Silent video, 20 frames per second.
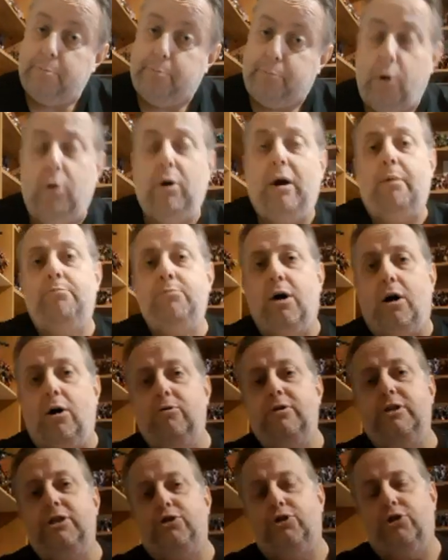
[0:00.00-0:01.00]
but I'm not
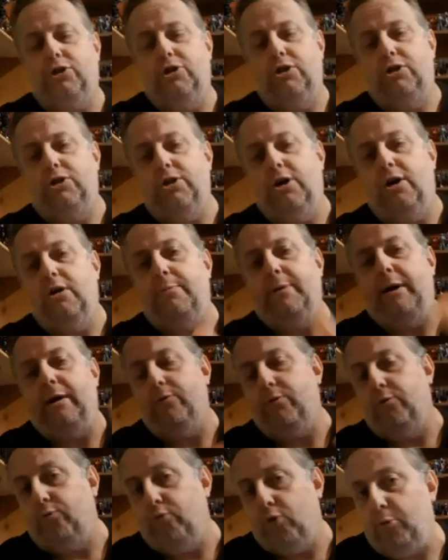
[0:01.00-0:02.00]
only just going to talk about
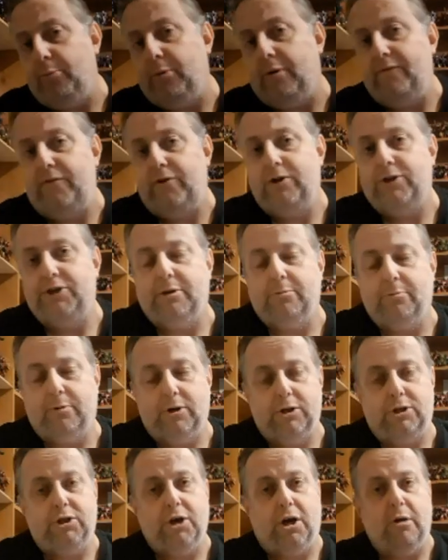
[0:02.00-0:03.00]
the robot version, I'm going
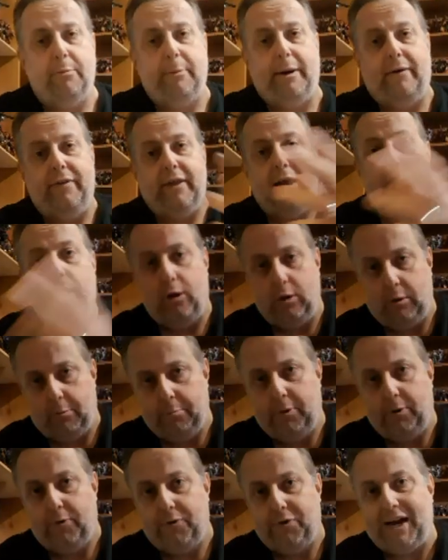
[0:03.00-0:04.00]
to talk about the alt
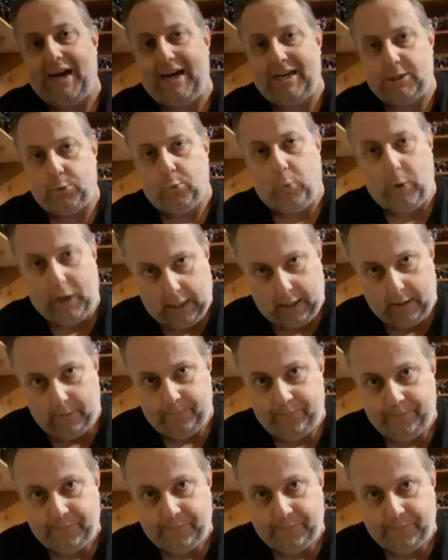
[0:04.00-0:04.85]
mode as well.